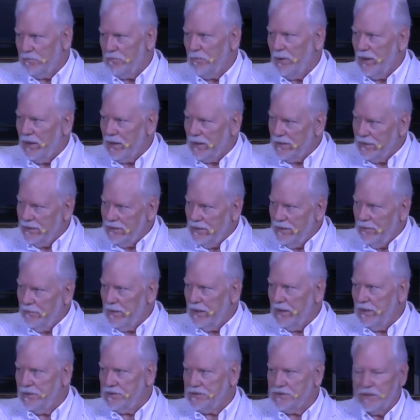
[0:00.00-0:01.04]

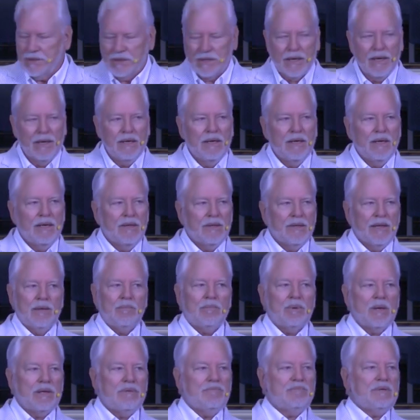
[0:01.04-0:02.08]
polydemonistic. They
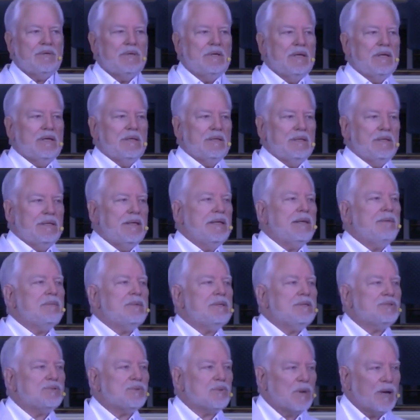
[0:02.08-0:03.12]
believed
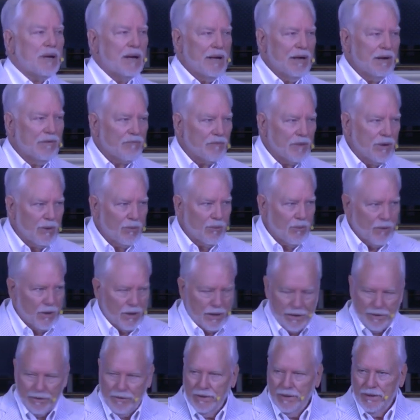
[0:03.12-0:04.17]
demons were
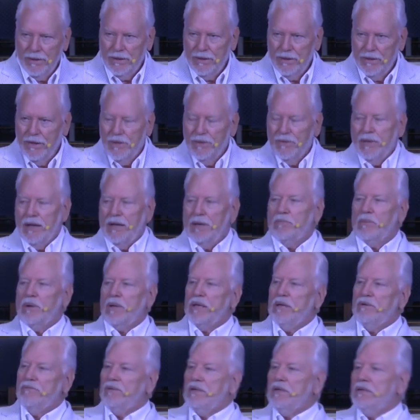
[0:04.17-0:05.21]
everywhere. They
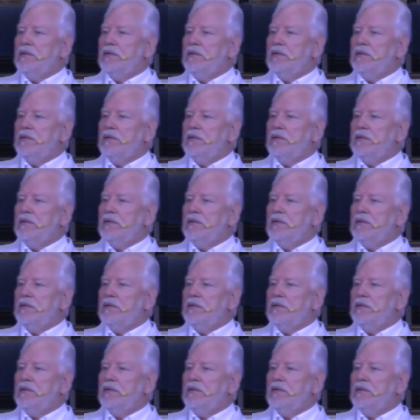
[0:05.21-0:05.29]
believed that